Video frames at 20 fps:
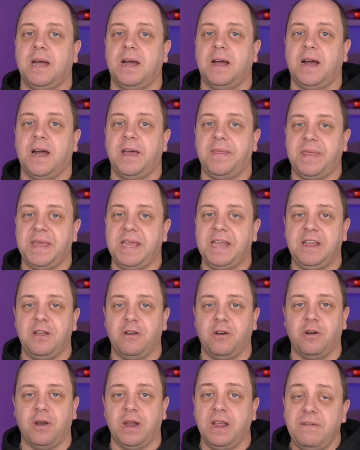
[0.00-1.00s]
I think
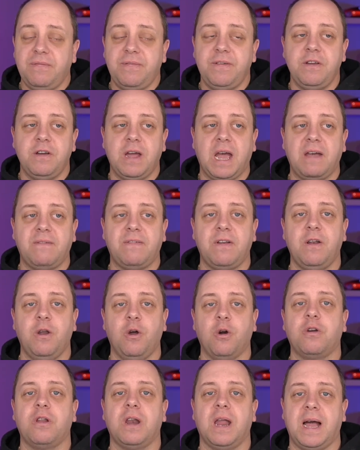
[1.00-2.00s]
if you have a
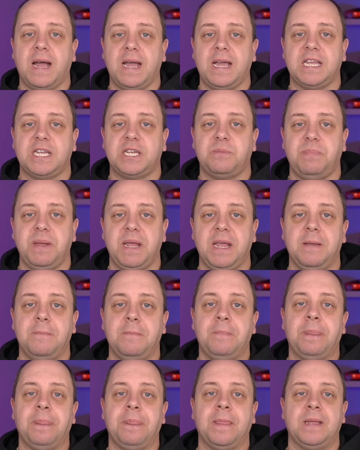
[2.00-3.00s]
local ISP
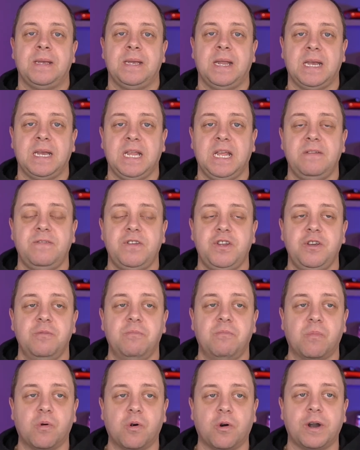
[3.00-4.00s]
that gives you
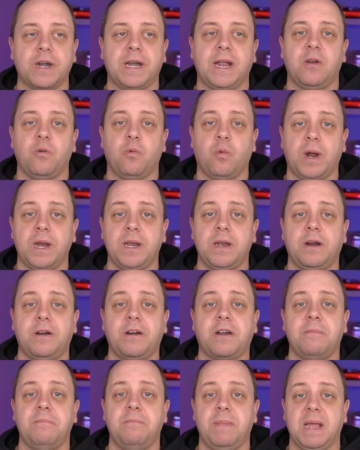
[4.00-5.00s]
more than
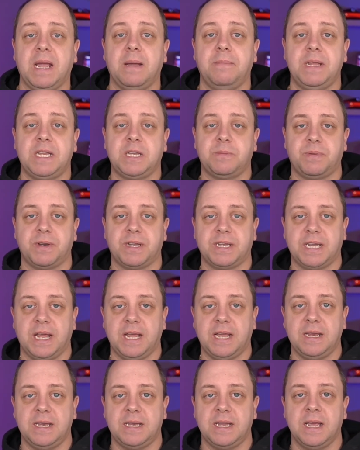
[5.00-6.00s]
100 megabits per
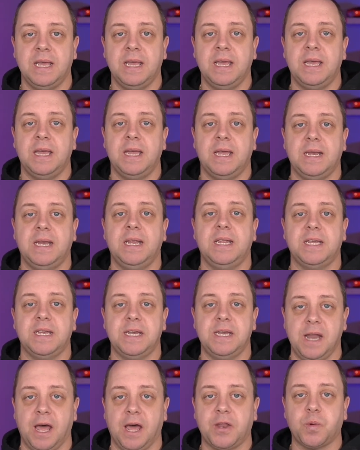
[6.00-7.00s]
second, it is
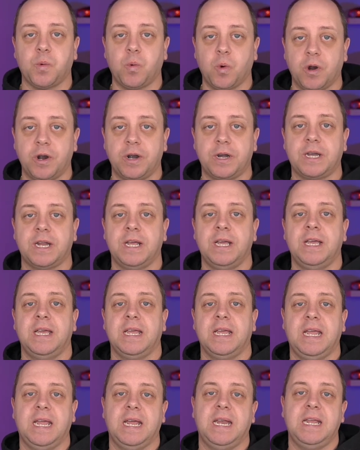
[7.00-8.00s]
not worth
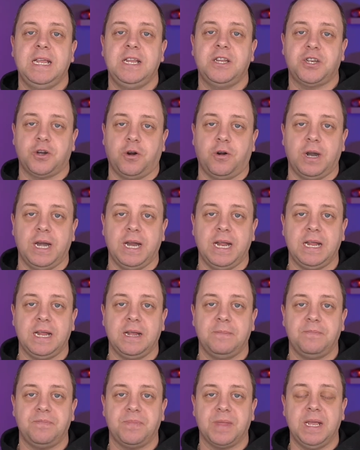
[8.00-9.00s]
getting
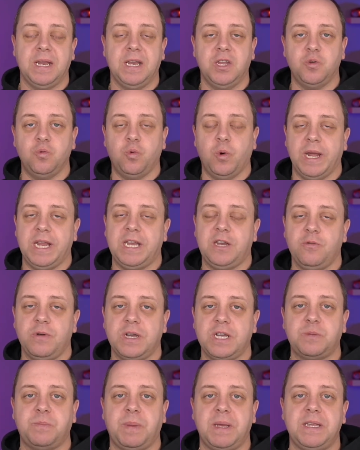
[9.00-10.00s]
Starlink. It is way too
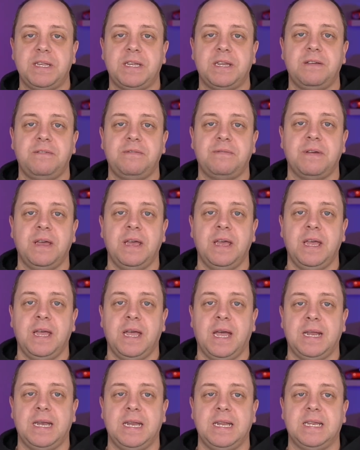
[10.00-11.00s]
expensive
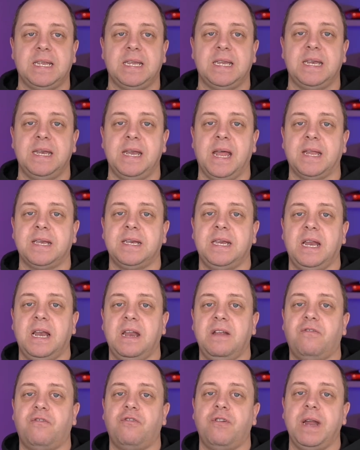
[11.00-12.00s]
and it is not
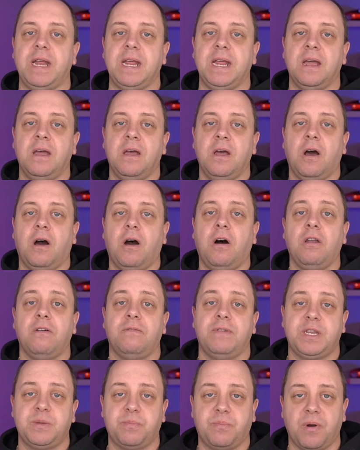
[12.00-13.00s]
delivering all
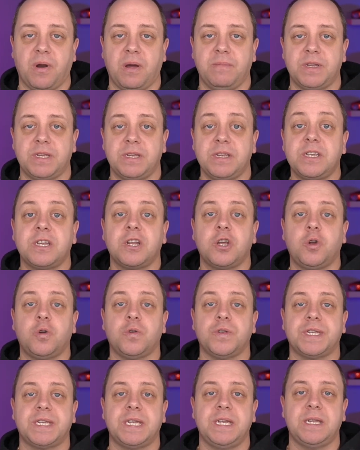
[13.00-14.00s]
of its promises
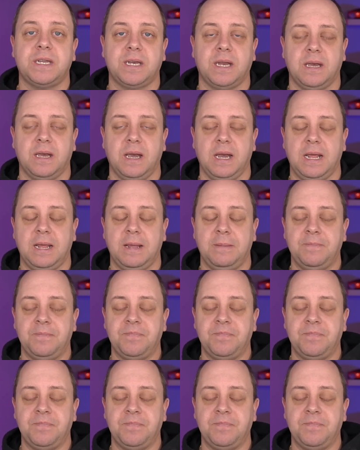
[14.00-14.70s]
consistently.